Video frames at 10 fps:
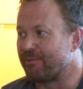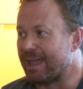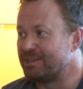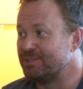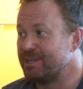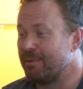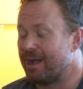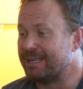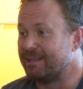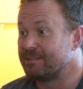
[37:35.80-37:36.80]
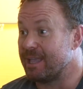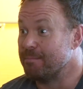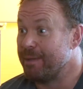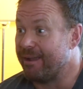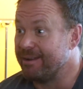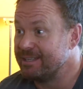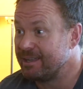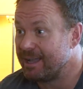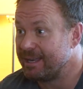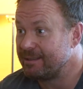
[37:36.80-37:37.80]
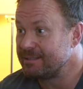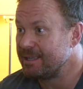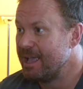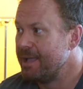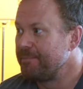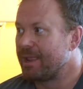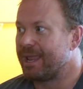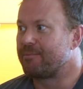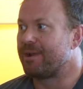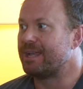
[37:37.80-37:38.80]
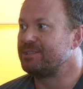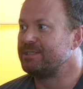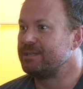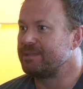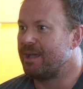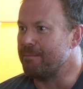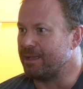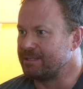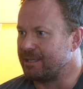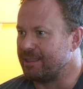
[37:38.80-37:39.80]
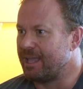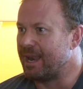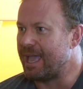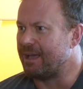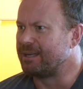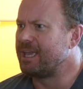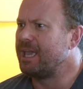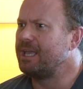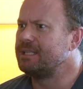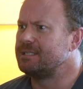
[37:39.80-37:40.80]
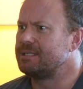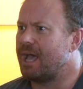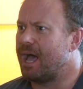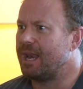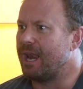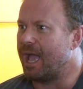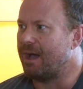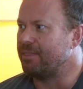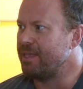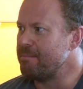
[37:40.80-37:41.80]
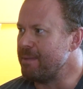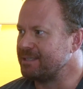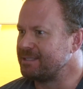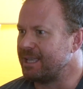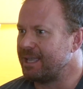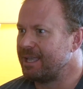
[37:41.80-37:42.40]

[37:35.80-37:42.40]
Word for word: relationship ideals and parenting ideals. Yes. Like relationships are messy. They're loud. Kids are loud. Yeah. They're messy.